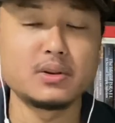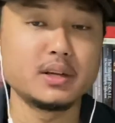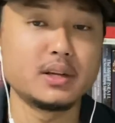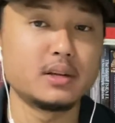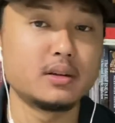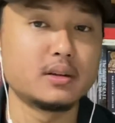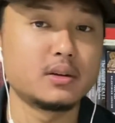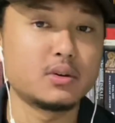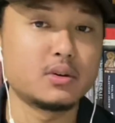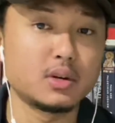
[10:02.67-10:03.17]

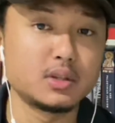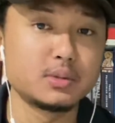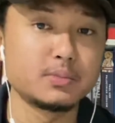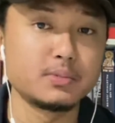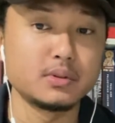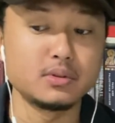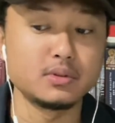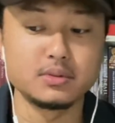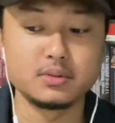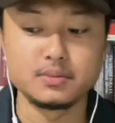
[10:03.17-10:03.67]
in the
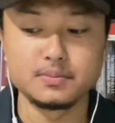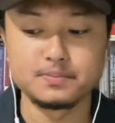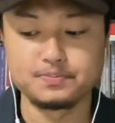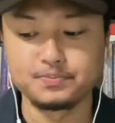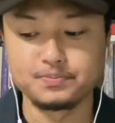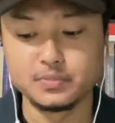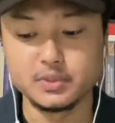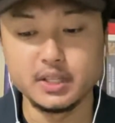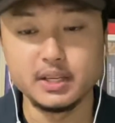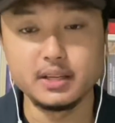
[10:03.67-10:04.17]
Gospels,
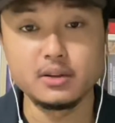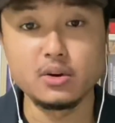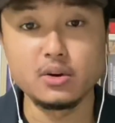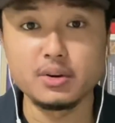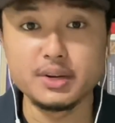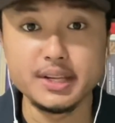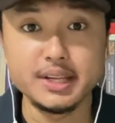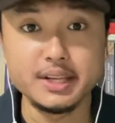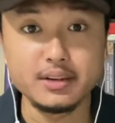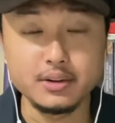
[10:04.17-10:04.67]
okay, not
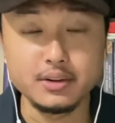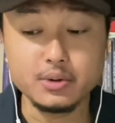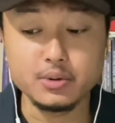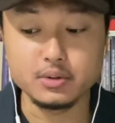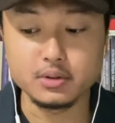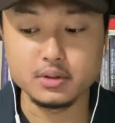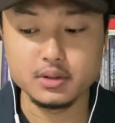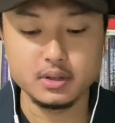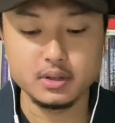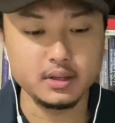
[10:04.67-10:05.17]
only in Luke,
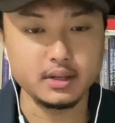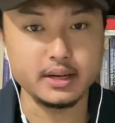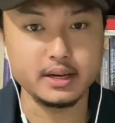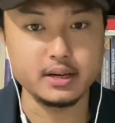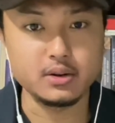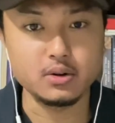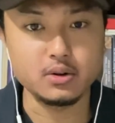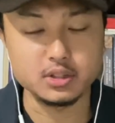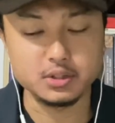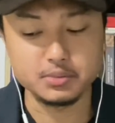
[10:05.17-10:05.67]
in the other
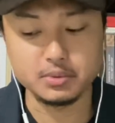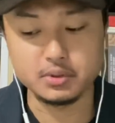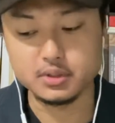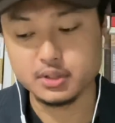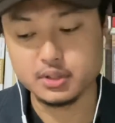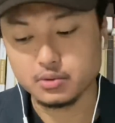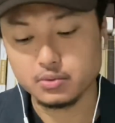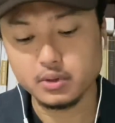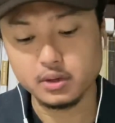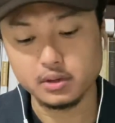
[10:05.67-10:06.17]
Gospels
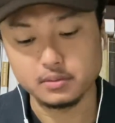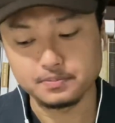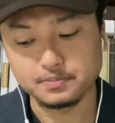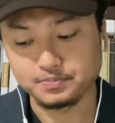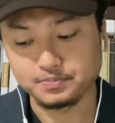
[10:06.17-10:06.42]
as well.